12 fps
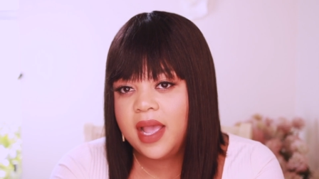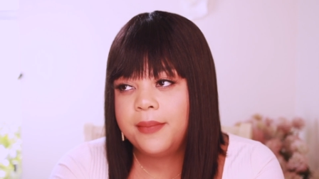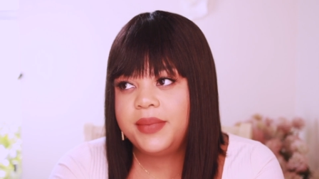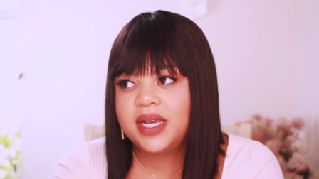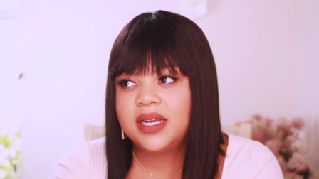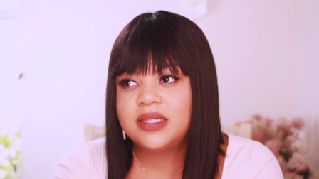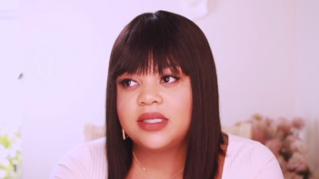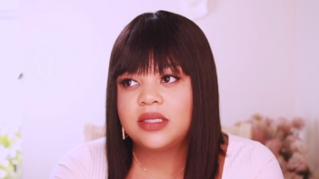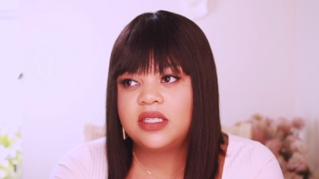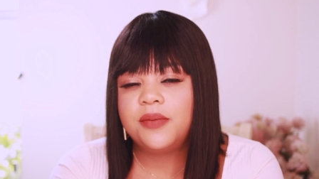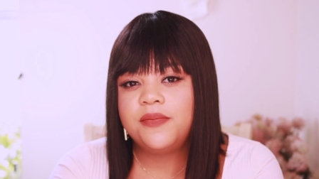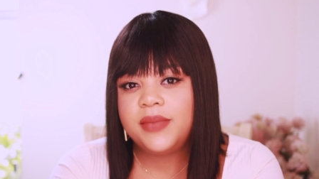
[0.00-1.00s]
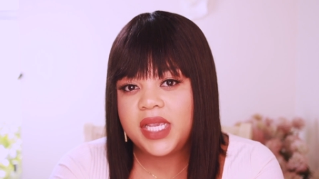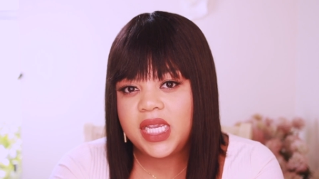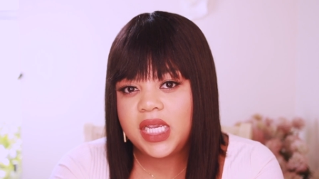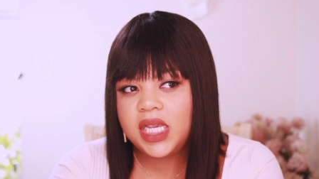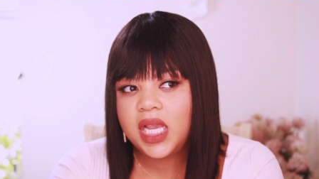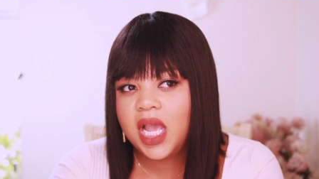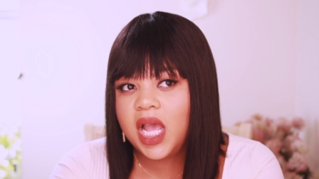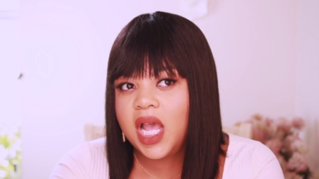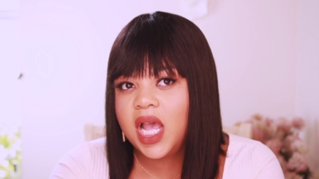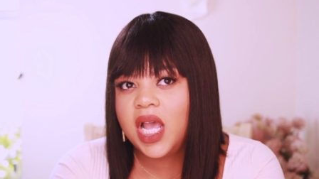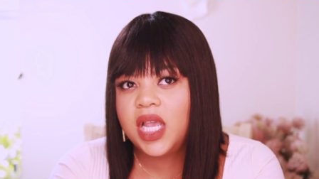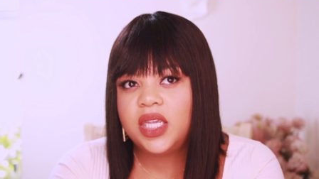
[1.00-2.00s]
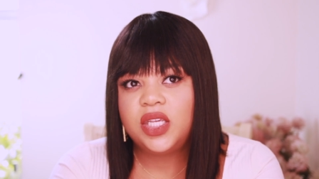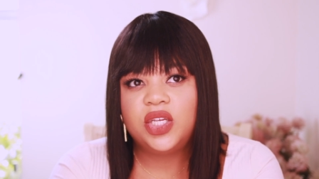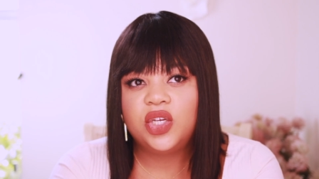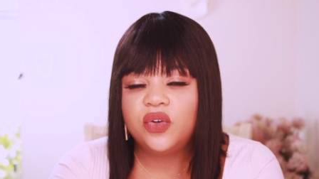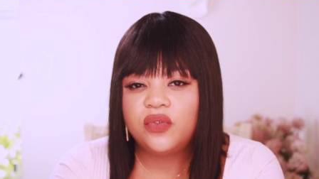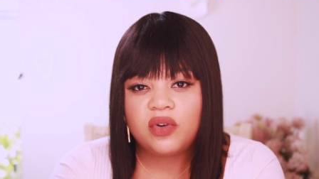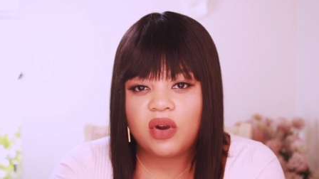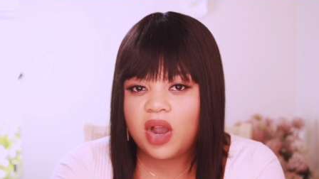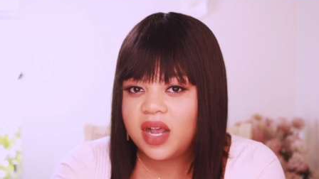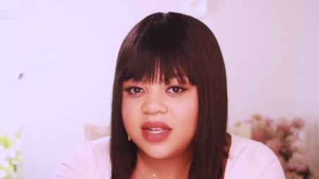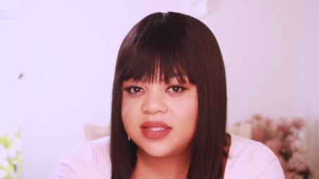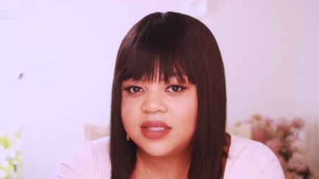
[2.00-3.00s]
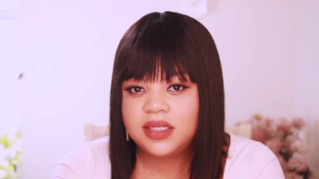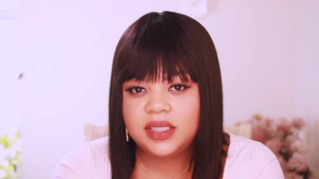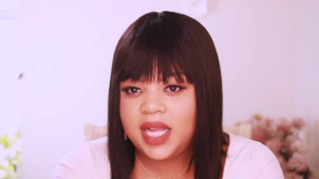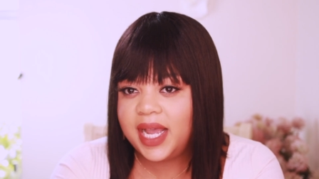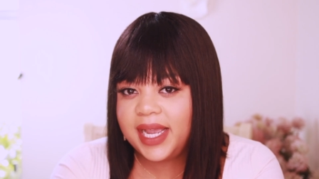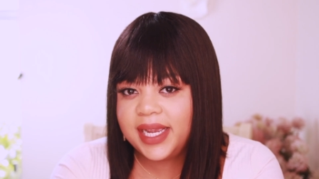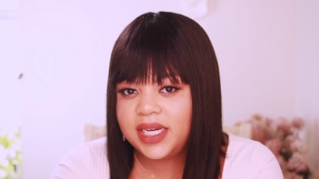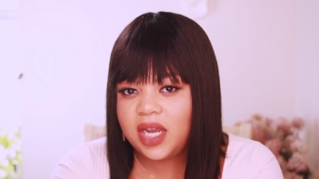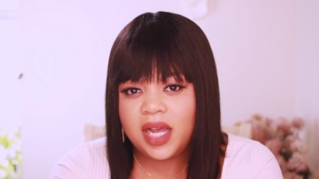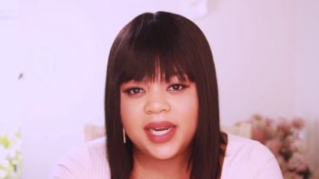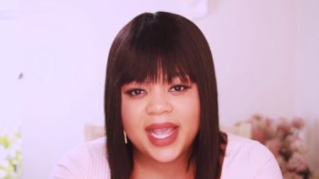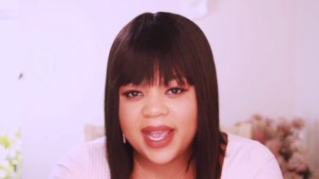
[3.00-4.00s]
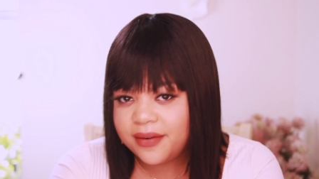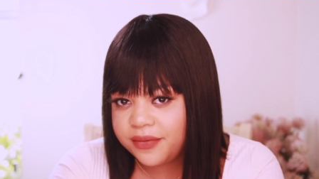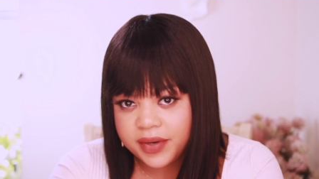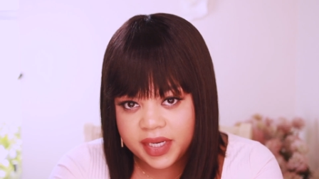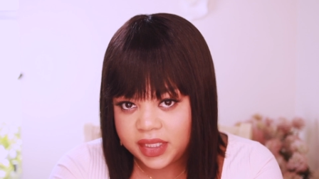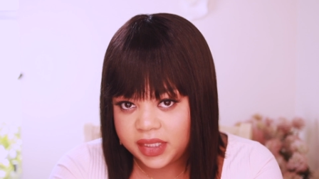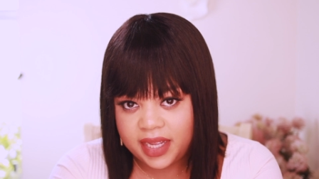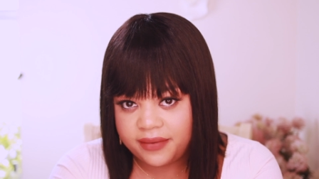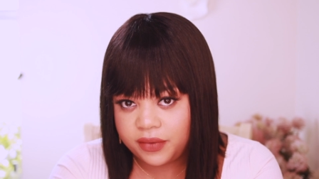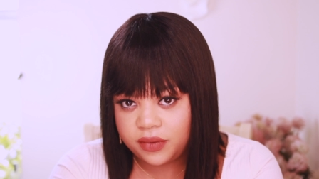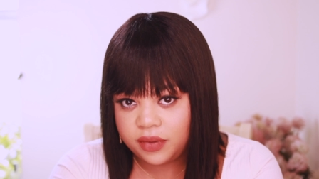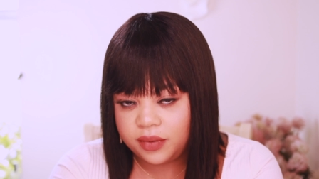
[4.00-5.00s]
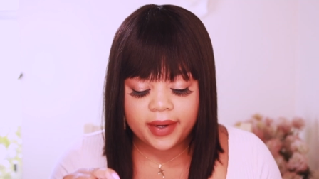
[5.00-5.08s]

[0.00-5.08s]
Because to me, you cross the line on every level.